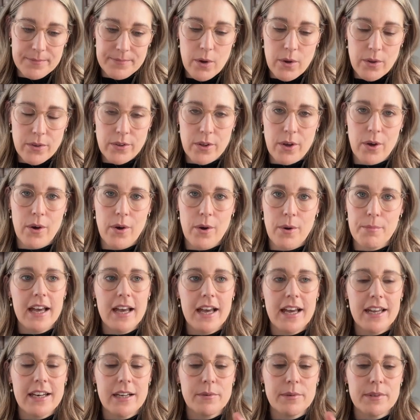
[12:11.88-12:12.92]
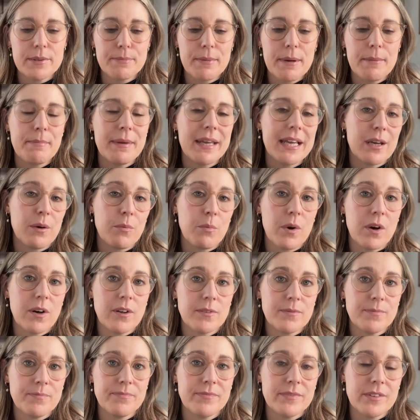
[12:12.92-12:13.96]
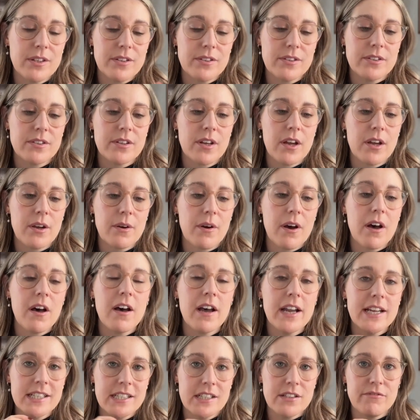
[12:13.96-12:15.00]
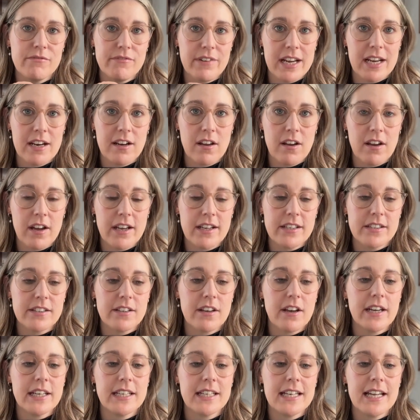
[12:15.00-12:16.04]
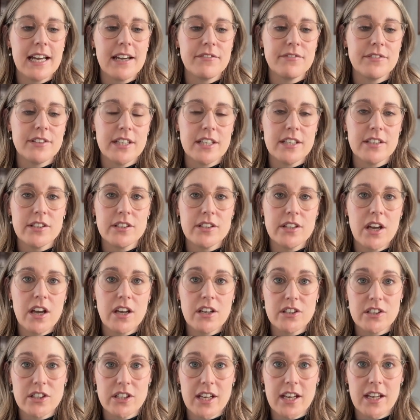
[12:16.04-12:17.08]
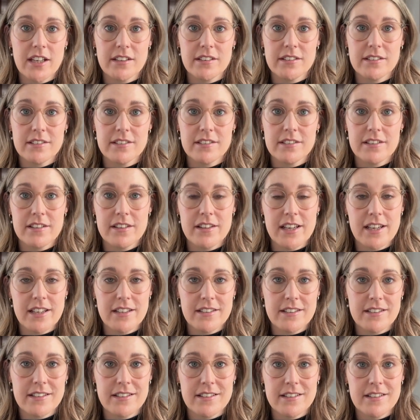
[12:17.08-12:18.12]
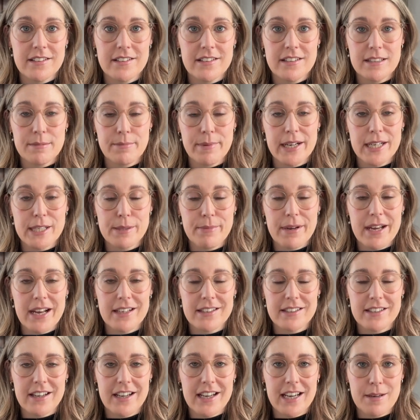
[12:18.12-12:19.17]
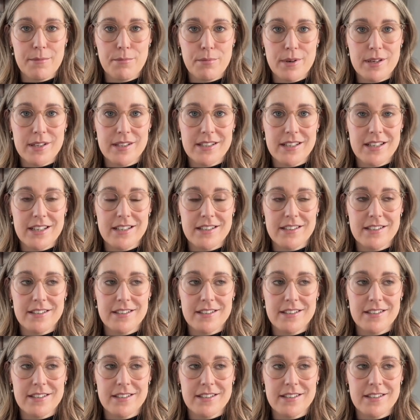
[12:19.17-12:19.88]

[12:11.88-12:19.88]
on the hob and it was my bigger one, so I didn't realise that I'd left it touching this splashback that I had printed. So